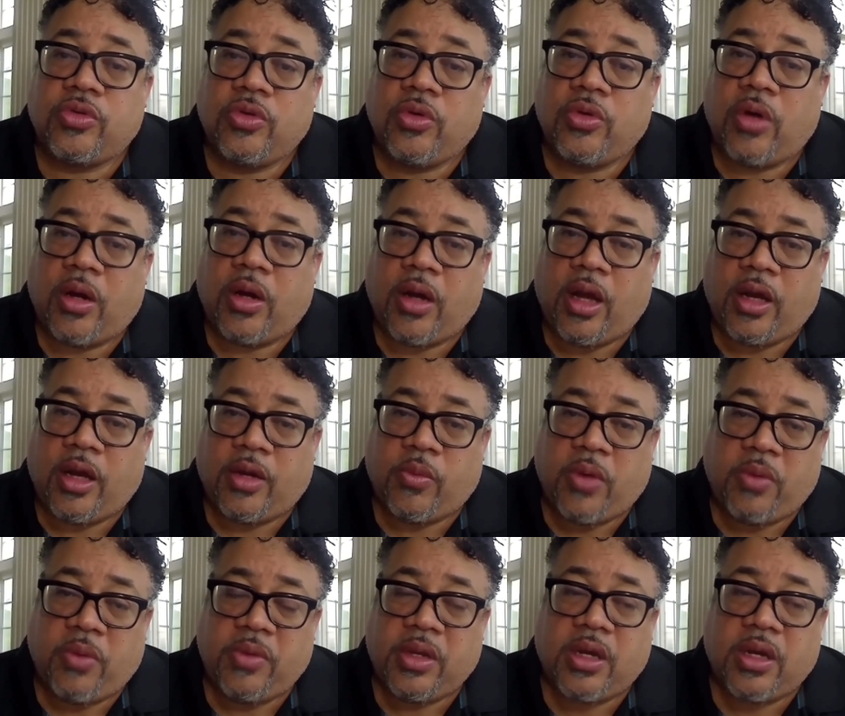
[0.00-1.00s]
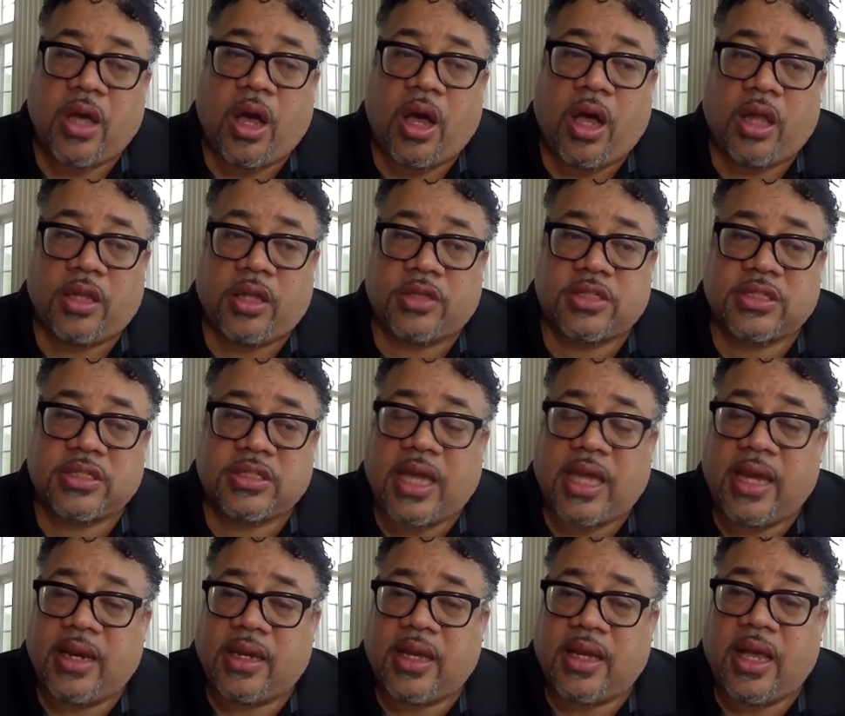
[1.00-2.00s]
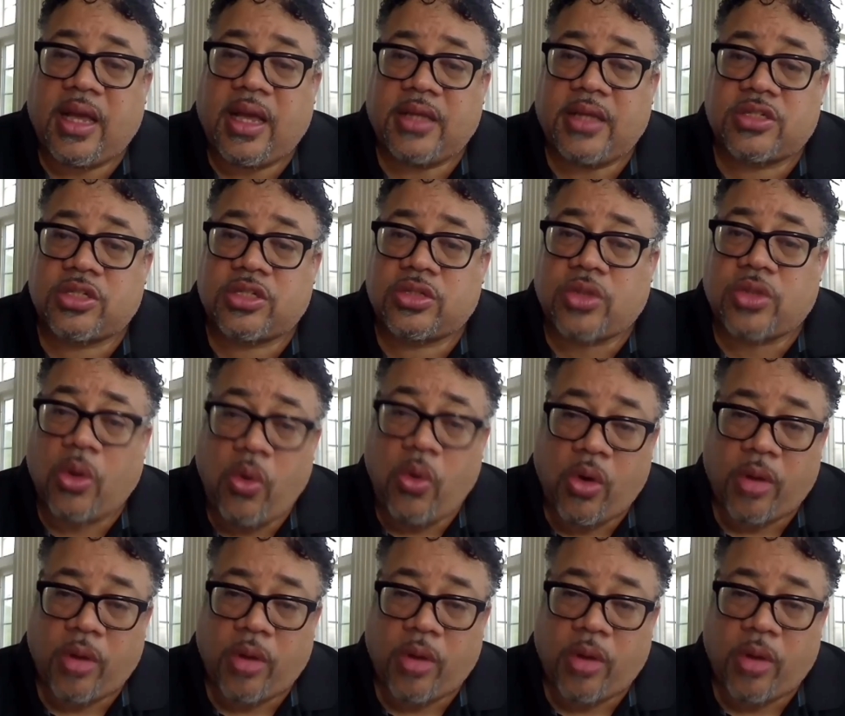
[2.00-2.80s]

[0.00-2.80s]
what we call a cytokine storm,